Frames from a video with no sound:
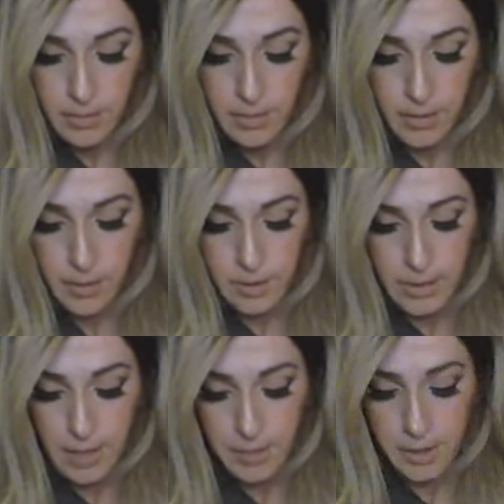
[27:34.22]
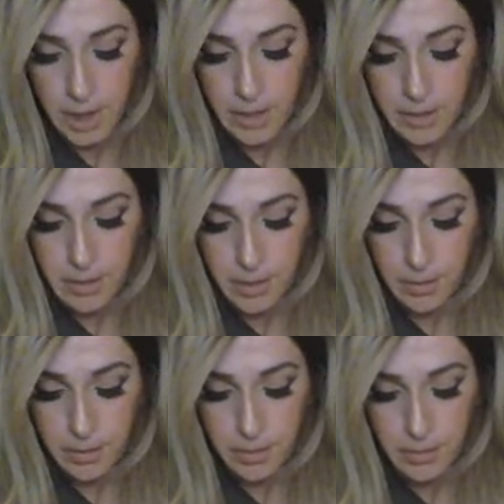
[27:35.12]
there's not much I can
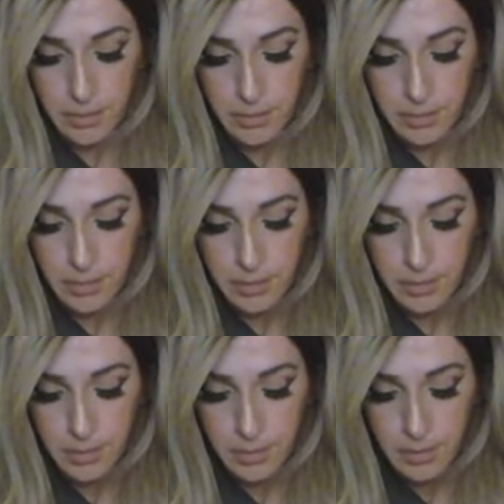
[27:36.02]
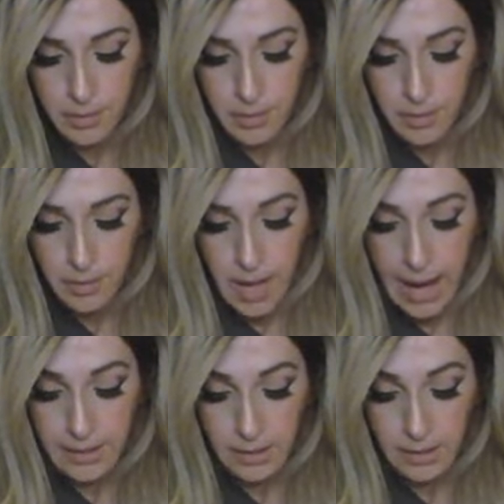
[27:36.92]
do at